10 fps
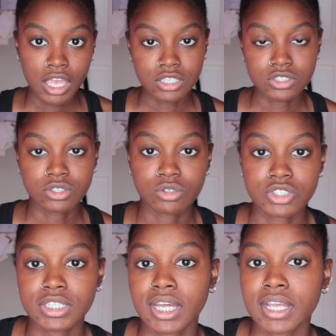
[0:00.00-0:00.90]
And so
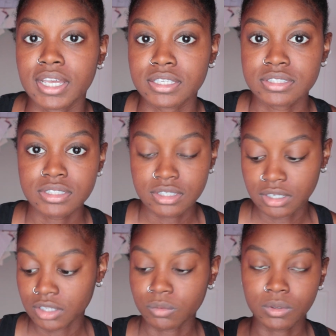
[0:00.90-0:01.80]
she kind of has
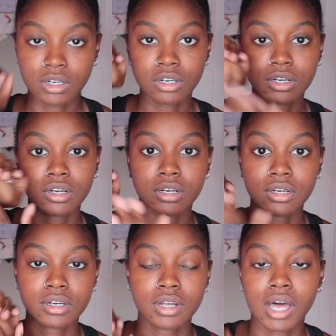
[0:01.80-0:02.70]
the other one on her
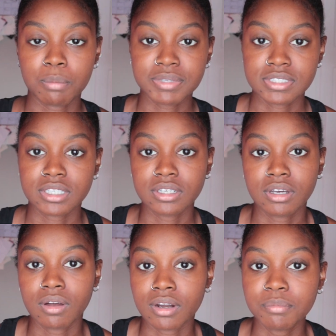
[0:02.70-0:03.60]
opposite
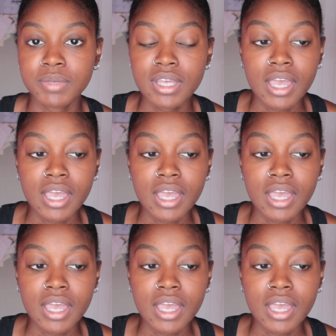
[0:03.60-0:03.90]
arm,